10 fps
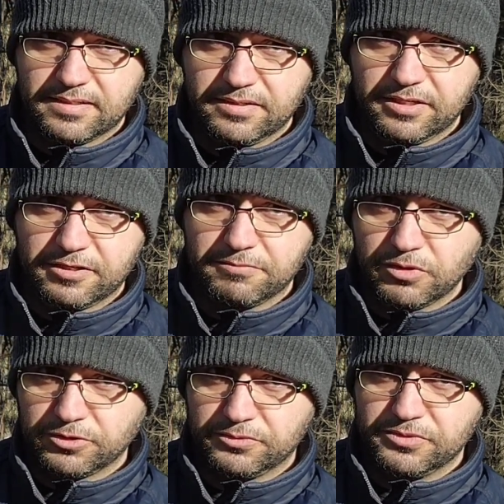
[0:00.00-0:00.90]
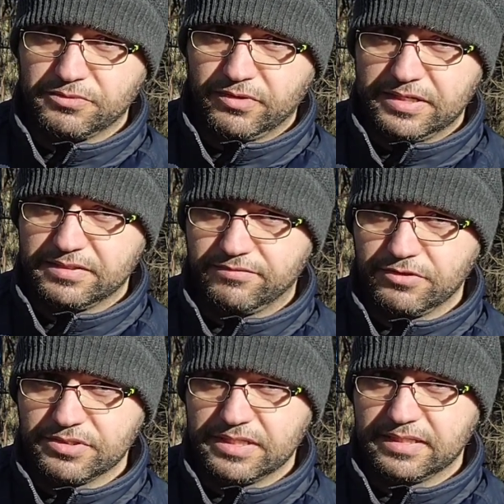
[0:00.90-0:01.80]
there are multitudes of ways of
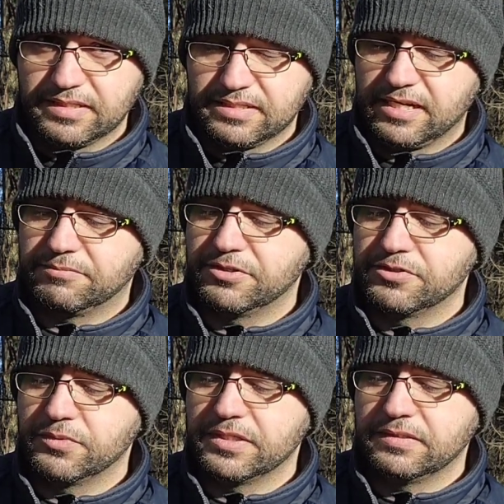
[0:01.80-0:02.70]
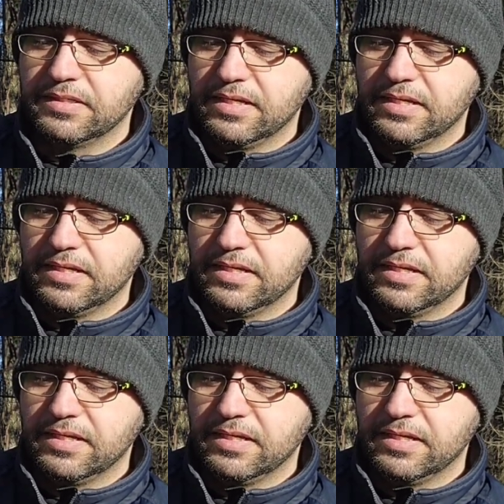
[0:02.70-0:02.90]
using this camera as well.